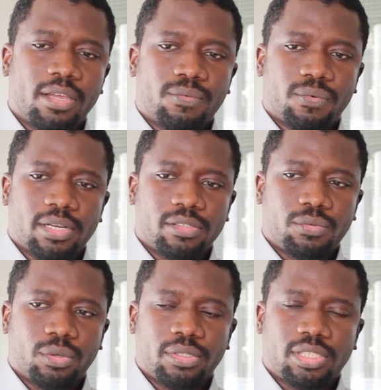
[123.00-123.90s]
in France,
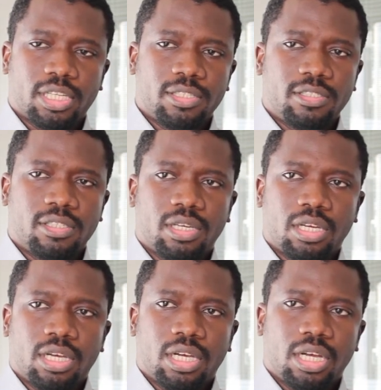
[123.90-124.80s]
for instance,
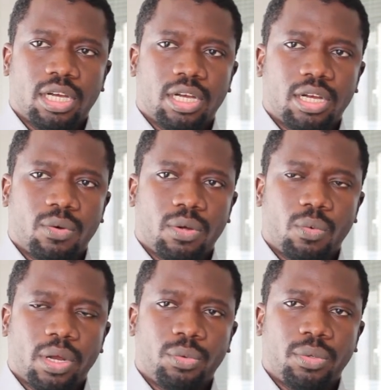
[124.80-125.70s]

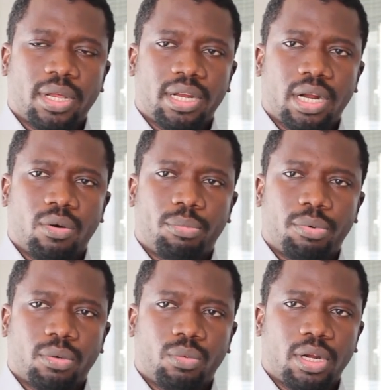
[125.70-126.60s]
when we run our
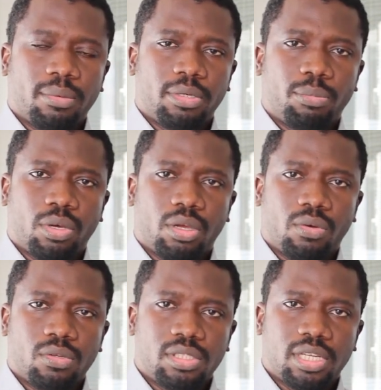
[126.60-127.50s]
program Deploy on
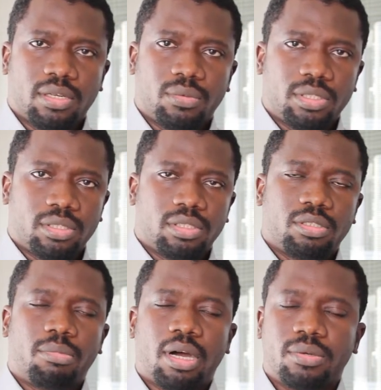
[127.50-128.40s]
Nozzle, which is
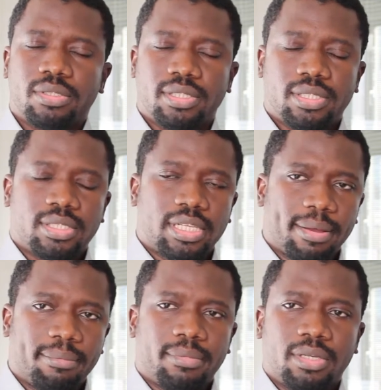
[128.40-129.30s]
about
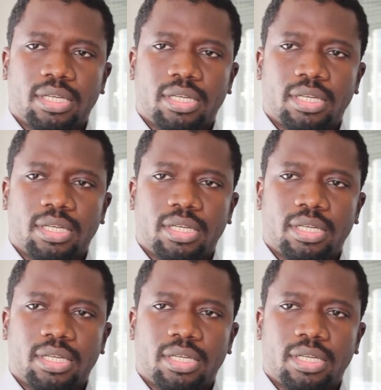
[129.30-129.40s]
STEM,